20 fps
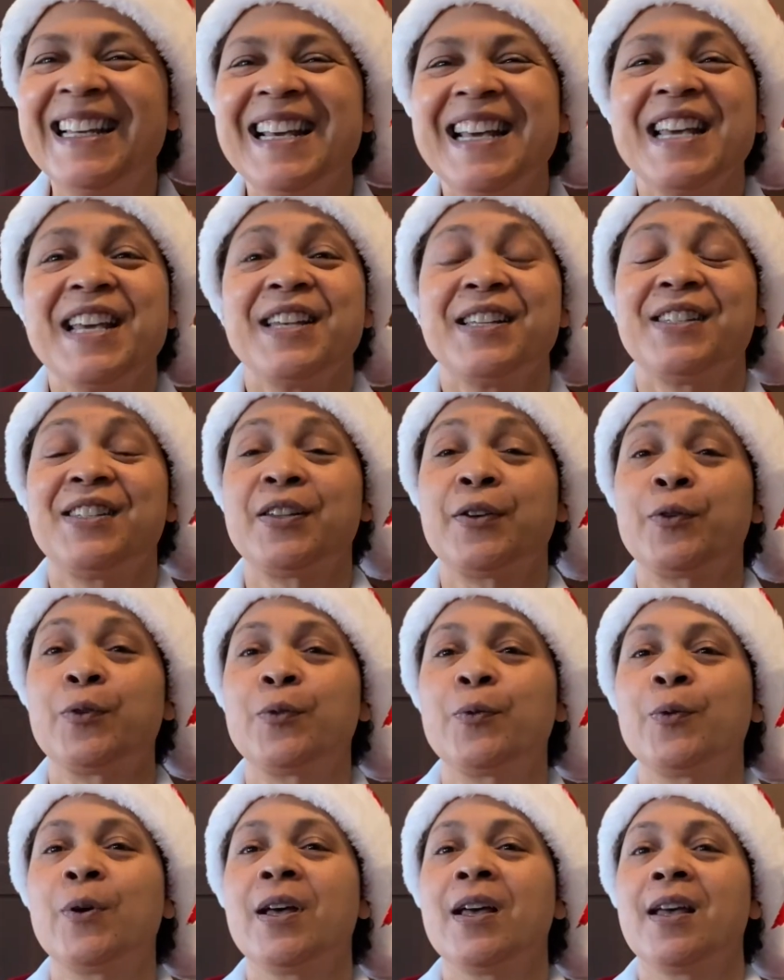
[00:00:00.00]

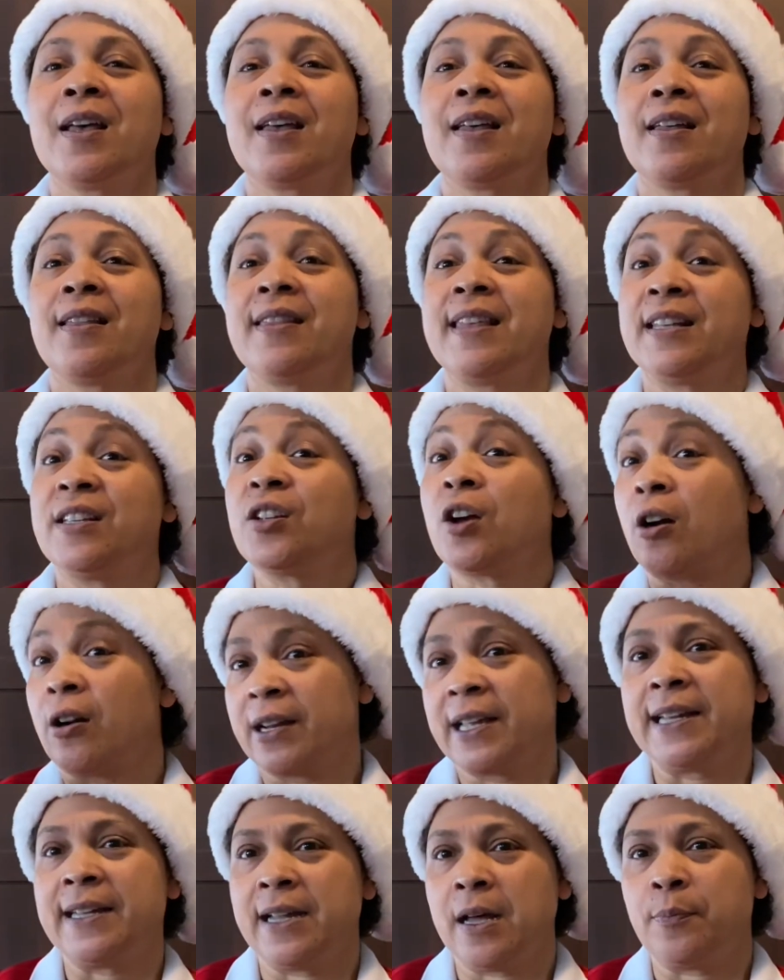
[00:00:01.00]
So the
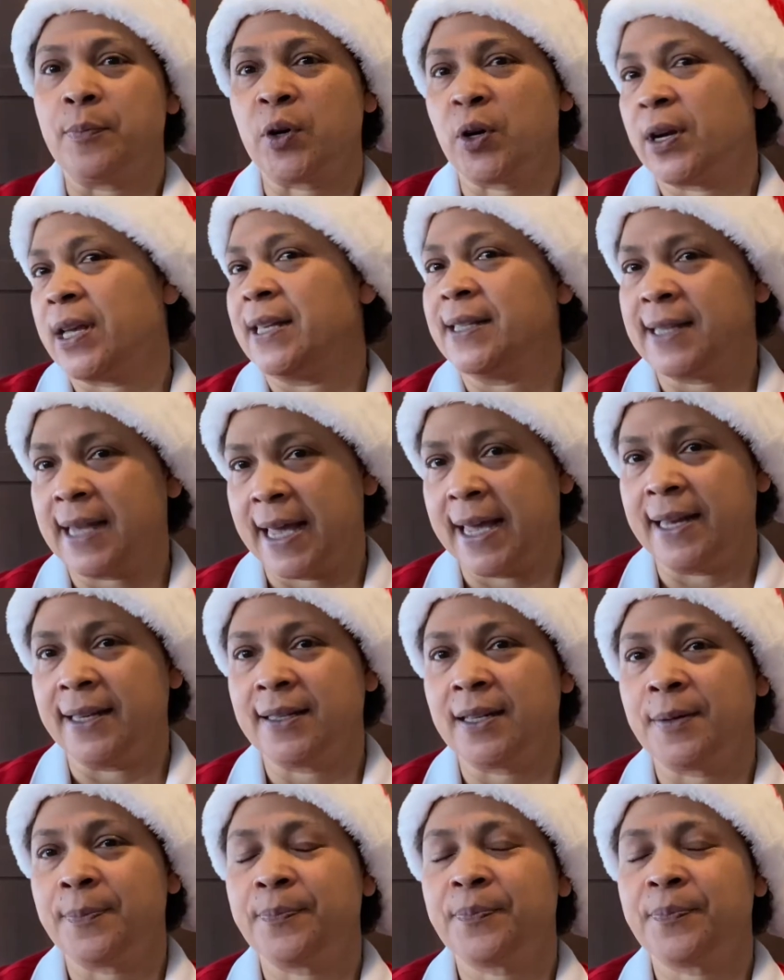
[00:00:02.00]
target number is 8.